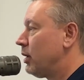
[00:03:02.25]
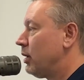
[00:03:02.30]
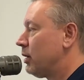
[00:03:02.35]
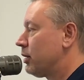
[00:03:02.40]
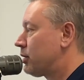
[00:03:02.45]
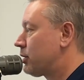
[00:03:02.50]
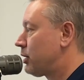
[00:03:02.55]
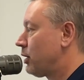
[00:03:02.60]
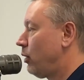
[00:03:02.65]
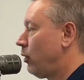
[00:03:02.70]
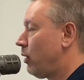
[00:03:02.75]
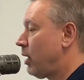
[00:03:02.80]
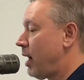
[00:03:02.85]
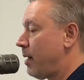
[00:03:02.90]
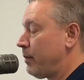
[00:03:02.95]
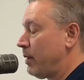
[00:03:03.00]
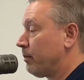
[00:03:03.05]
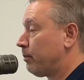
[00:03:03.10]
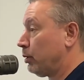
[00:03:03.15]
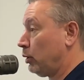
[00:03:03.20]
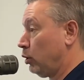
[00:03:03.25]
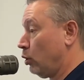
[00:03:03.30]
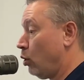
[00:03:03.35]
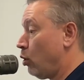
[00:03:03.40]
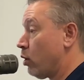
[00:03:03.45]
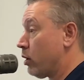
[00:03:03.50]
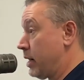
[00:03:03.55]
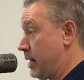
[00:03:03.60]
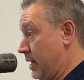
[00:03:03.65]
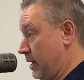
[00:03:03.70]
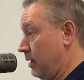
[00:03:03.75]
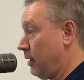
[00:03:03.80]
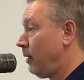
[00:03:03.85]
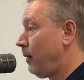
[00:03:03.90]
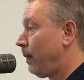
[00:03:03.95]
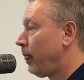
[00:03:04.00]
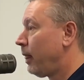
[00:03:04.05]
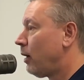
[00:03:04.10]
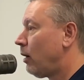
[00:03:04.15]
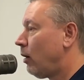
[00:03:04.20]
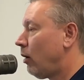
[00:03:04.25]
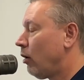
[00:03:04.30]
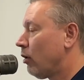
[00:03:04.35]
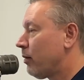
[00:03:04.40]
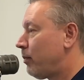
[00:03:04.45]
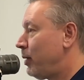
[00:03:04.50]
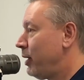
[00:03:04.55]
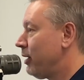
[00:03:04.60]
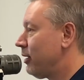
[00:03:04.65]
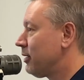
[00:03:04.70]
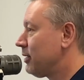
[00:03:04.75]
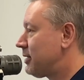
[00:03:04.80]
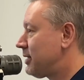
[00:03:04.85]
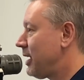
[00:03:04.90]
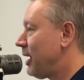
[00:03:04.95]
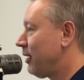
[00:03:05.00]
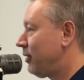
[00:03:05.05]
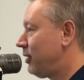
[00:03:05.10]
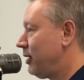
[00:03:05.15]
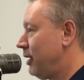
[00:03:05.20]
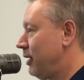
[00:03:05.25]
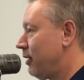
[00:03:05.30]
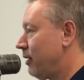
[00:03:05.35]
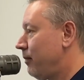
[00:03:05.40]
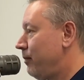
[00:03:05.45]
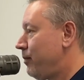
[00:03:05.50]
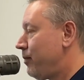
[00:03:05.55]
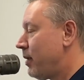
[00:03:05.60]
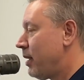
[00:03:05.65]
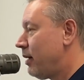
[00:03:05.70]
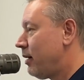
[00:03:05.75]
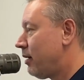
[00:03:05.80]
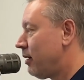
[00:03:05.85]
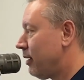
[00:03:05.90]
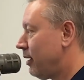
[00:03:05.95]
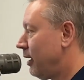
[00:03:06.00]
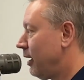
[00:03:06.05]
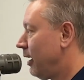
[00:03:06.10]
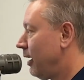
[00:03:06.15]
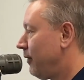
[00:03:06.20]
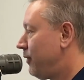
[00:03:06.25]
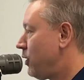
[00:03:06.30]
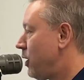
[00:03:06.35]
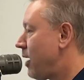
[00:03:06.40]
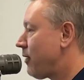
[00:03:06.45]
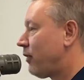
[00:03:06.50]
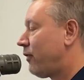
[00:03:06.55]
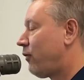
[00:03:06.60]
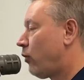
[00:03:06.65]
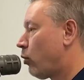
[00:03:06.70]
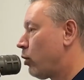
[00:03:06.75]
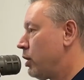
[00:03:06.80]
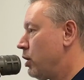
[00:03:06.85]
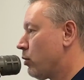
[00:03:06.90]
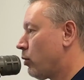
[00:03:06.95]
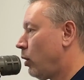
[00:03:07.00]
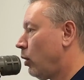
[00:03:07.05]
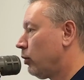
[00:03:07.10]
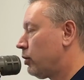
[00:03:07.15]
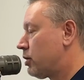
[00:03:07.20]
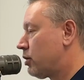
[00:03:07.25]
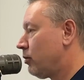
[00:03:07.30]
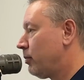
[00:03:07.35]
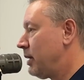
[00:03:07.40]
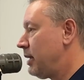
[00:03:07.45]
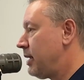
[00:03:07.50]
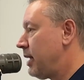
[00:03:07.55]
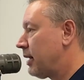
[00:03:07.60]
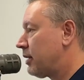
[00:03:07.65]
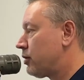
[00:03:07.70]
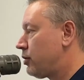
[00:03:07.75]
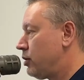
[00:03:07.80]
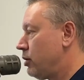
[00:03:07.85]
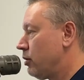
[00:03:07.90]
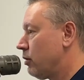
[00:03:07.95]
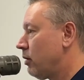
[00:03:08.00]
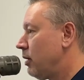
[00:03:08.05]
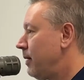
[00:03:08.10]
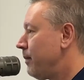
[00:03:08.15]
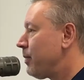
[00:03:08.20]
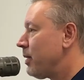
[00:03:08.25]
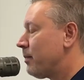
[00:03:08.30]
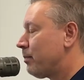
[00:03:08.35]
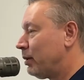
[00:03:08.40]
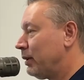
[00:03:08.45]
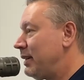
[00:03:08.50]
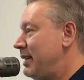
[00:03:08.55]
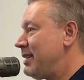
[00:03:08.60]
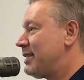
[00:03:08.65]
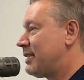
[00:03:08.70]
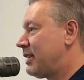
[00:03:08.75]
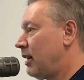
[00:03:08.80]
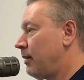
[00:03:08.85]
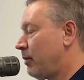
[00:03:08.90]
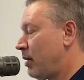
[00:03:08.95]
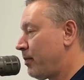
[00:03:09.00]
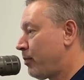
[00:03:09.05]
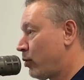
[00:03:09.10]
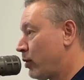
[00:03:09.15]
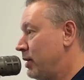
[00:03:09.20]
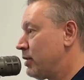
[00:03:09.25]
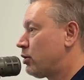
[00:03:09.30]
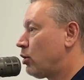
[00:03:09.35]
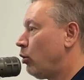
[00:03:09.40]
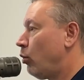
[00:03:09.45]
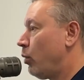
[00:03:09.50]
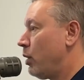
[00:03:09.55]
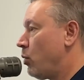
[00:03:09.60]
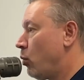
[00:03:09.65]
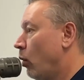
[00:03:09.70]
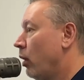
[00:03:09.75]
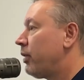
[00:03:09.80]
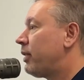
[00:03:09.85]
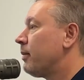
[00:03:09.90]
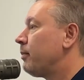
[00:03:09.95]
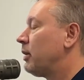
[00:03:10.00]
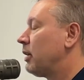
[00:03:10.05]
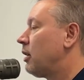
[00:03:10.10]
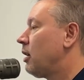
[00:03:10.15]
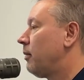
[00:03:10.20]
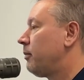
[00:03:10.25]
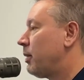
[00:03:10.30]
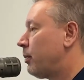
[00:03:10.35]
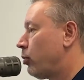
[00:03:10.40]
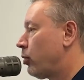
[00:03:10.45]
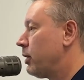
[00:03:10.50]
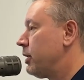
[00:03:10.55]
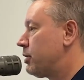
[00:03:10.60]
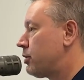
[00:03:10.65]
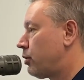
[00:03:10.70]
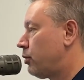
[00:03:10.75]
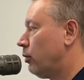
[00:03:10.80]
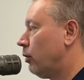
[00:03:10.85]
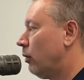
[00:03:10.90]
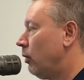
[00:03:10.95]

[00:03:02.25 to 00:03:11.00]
So I'm imploring all the parents out there, if you have a 4-year-old, it's going to be next year, please send them to preschool. We want them to come to preschool.